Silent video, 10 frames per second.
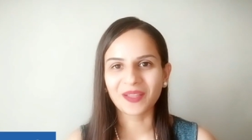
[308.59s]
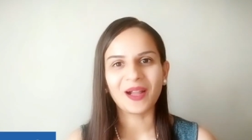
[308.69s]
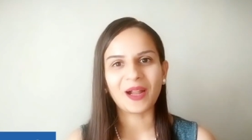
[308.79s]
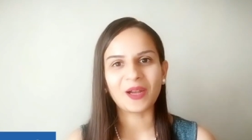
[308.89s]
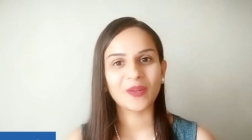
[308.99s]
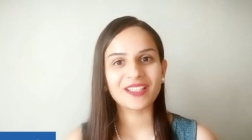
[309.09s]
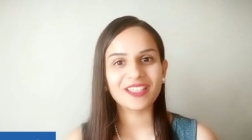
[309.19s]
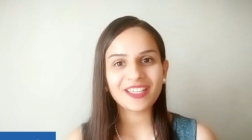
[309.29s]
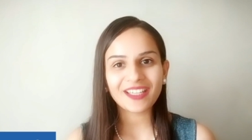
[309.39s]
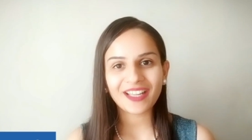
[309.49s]
and when
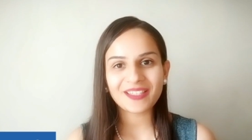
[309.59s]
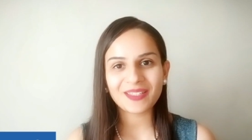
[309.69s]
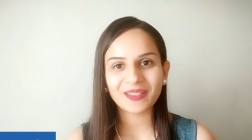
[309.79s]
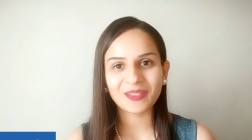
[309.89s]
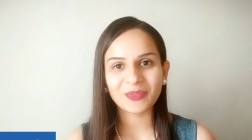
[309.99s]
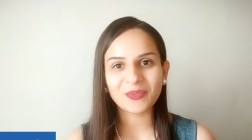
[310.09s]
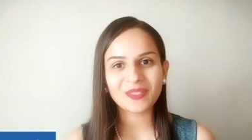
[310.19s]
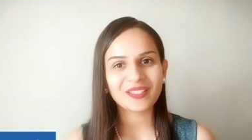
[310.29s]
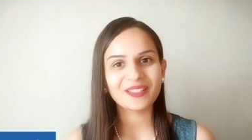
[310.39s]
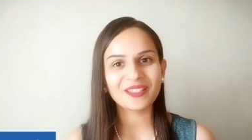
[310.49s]
she gets the
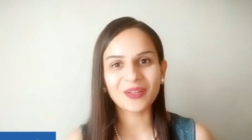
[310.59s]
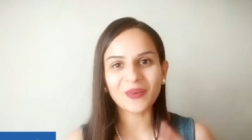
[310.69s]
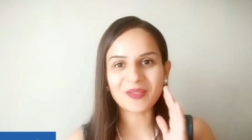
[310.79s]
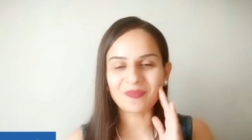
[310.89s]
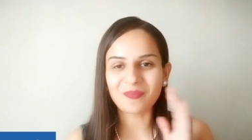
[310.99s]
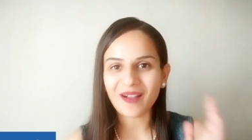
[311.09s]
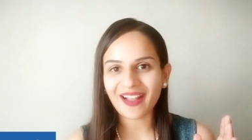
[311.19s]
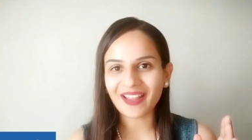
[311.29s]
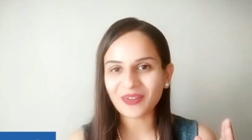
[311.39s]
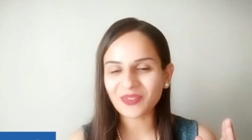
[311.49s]
news, she goes
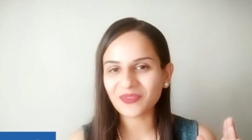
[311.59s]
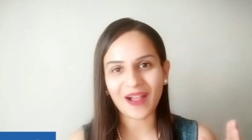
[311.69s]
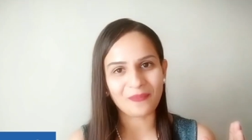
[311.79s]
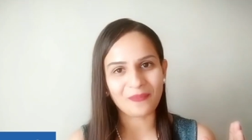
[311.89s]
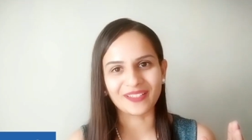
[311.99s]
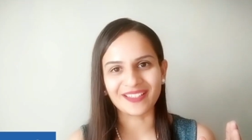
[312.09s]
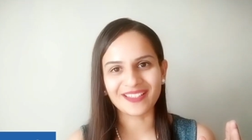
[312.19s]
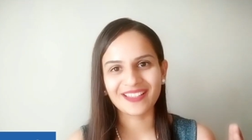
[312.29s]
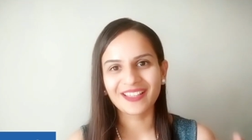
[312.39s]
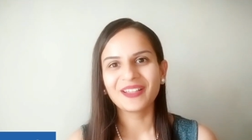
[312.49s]
mad out of happiness.